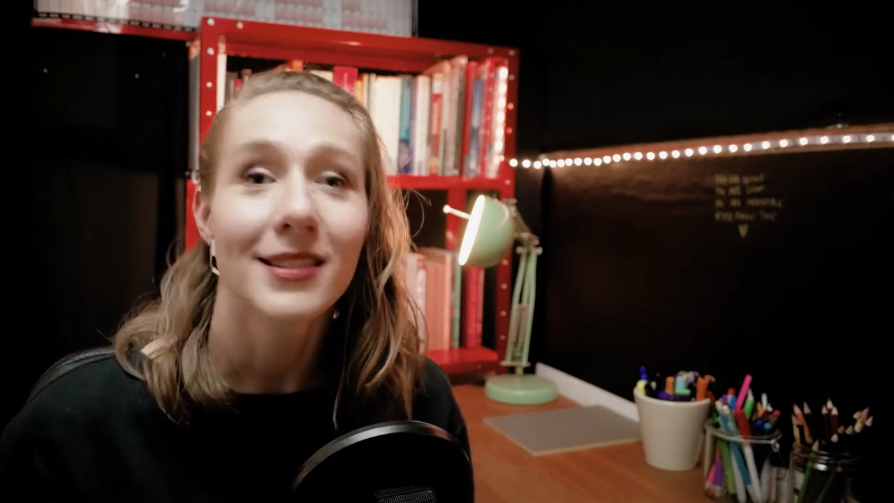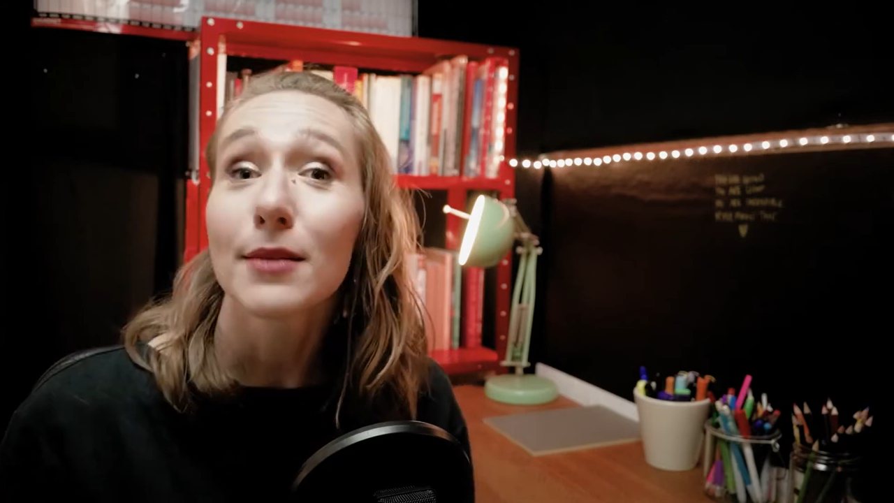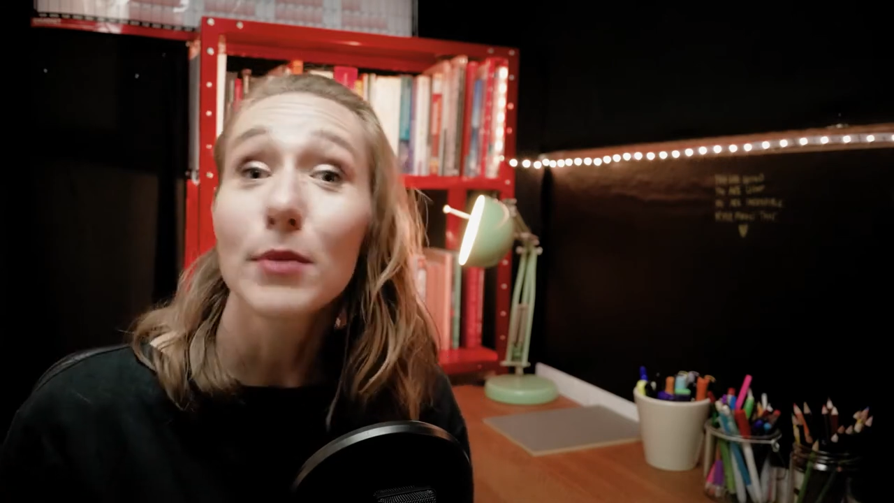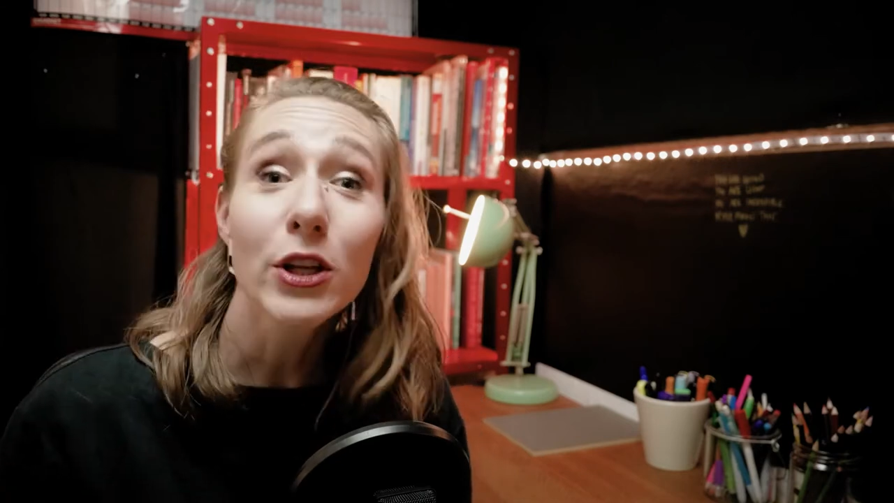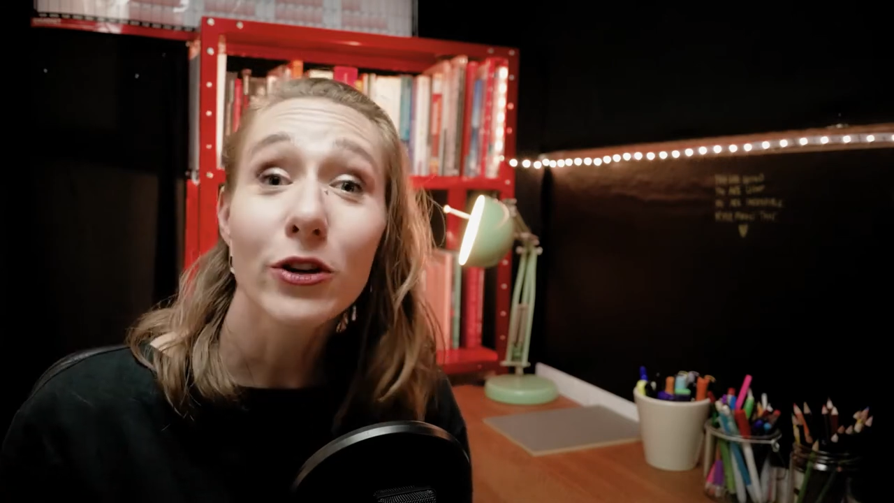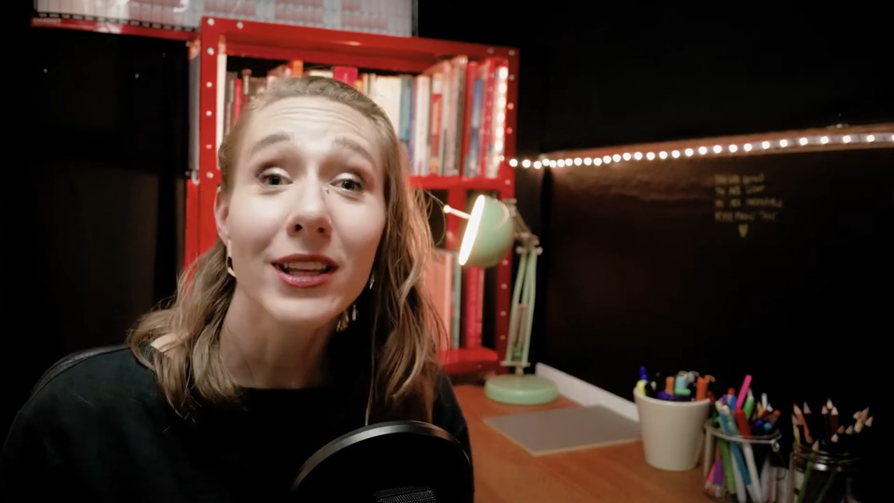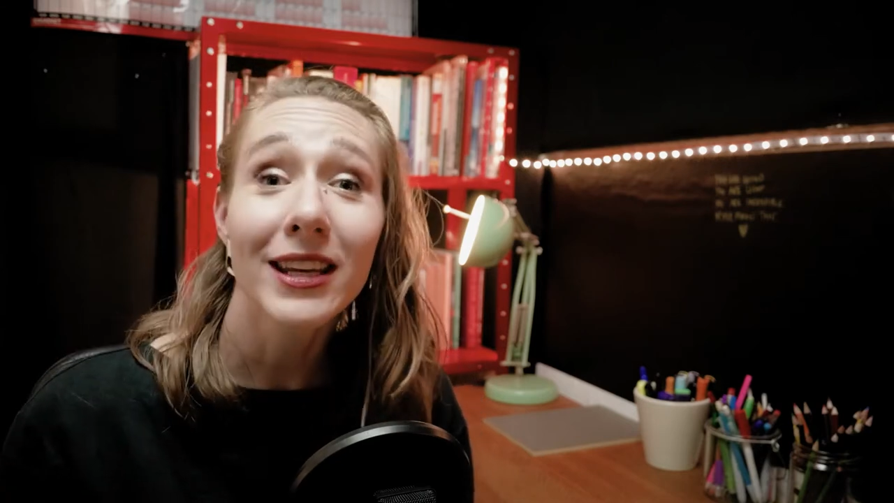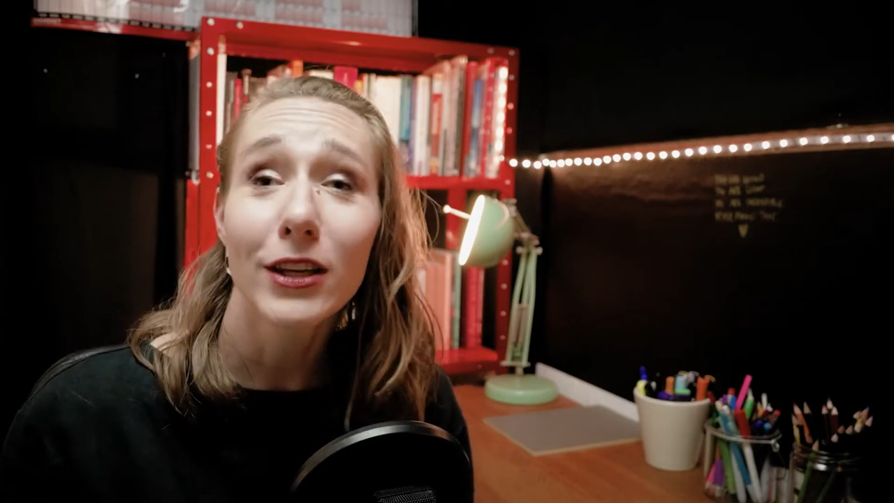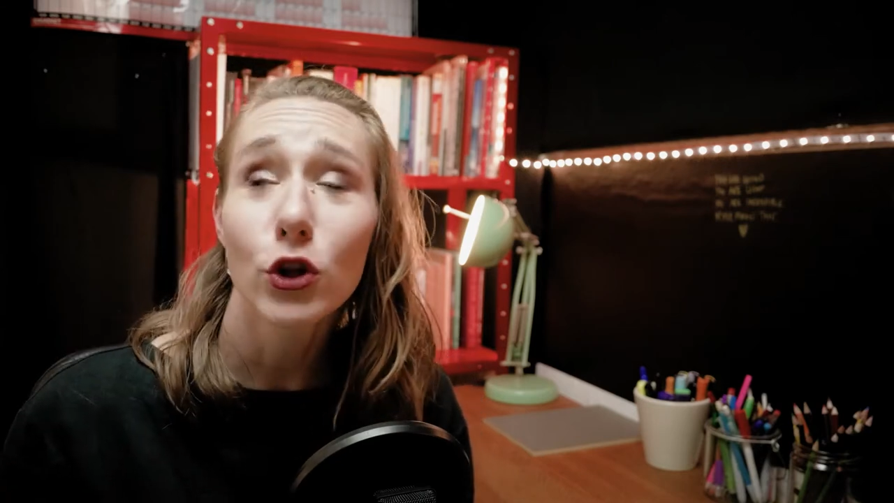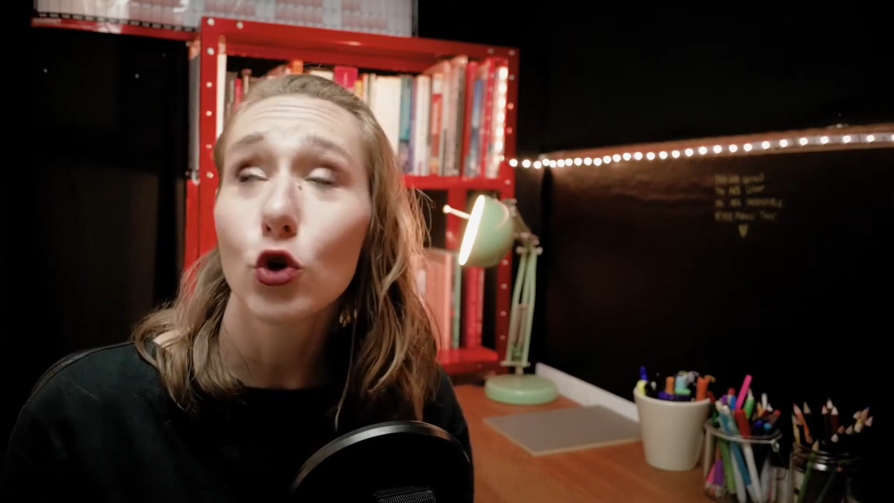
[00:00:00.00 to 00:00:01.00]

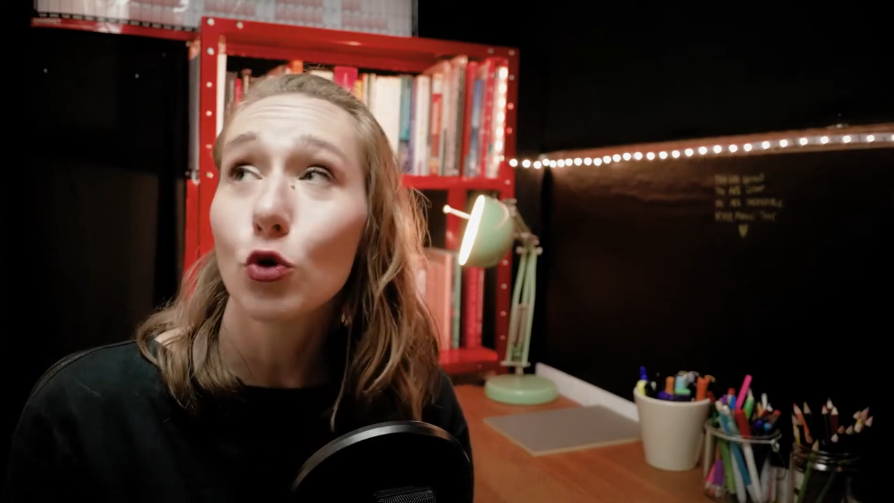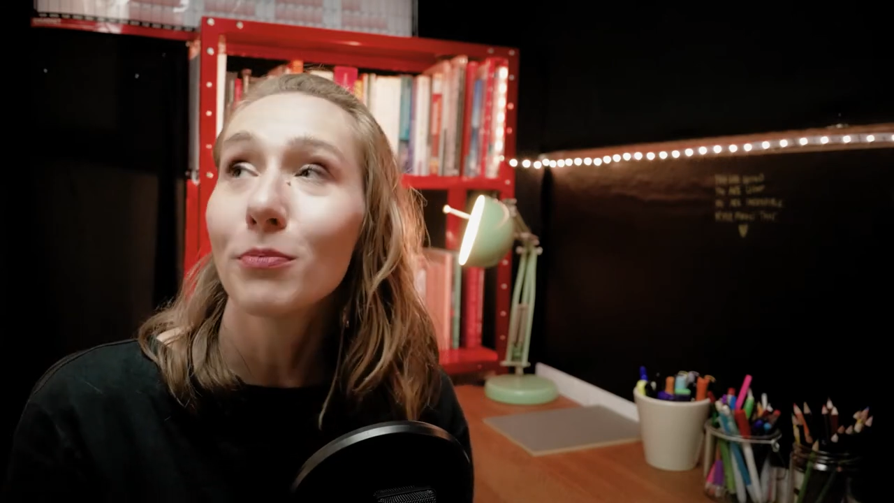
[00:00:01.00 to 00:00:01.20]
Similarly, you